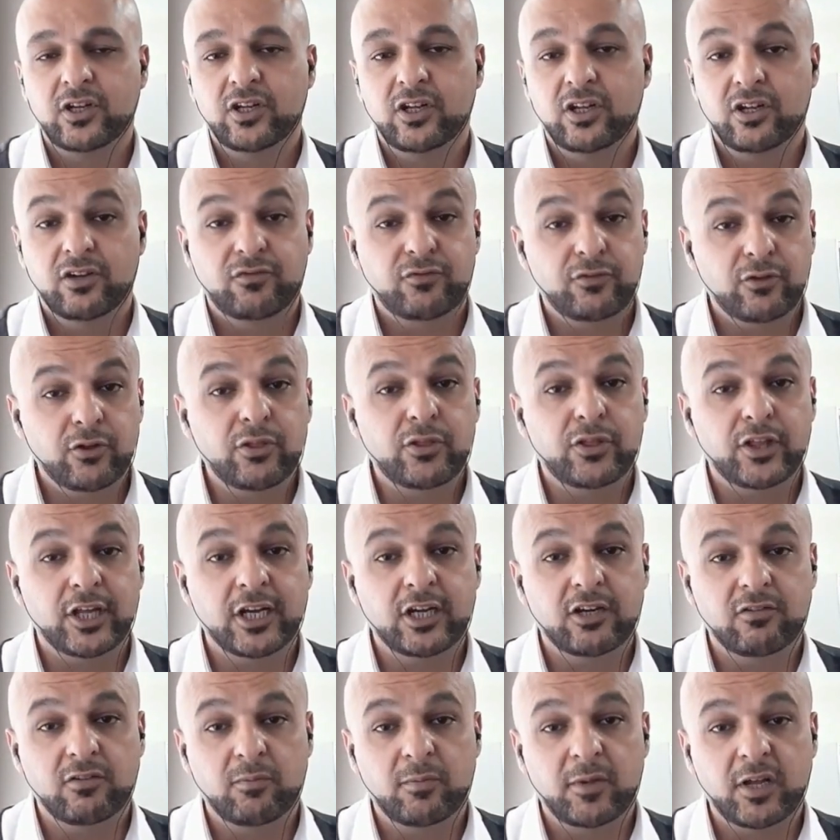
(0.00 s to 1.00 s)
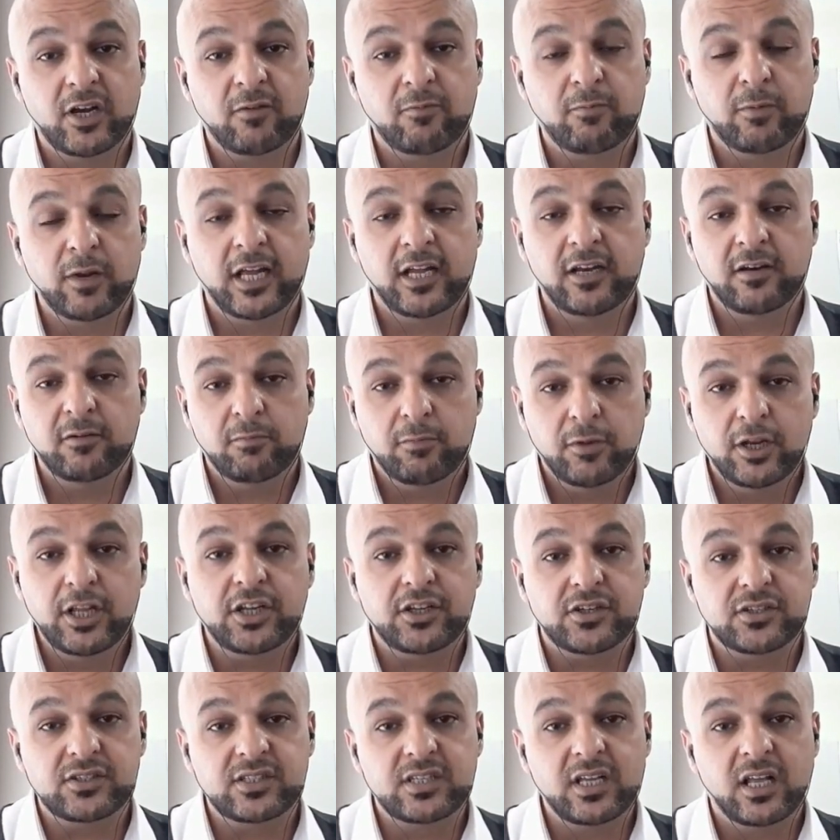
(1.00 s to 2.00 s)
If you think of a better plan,
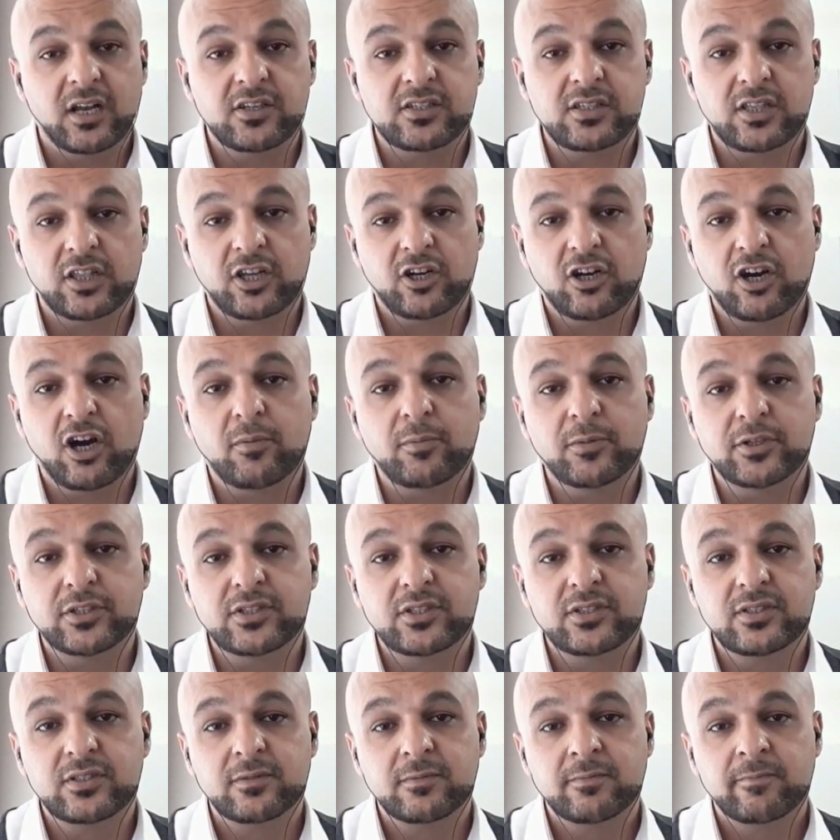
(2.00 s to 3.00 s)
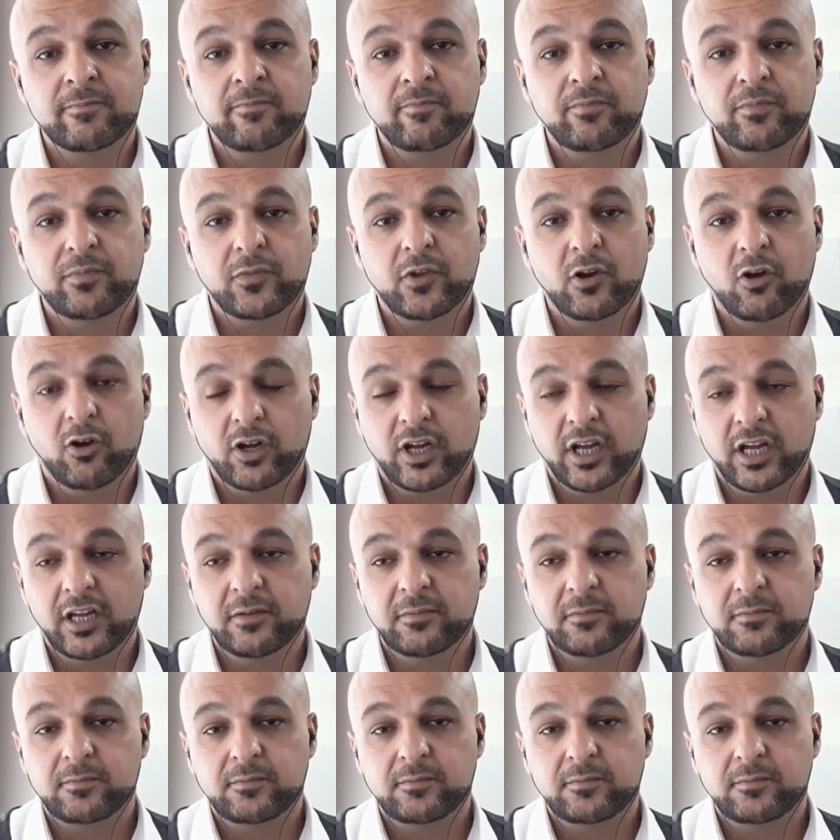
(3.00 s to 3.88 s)
please tell us in the comments. Okay?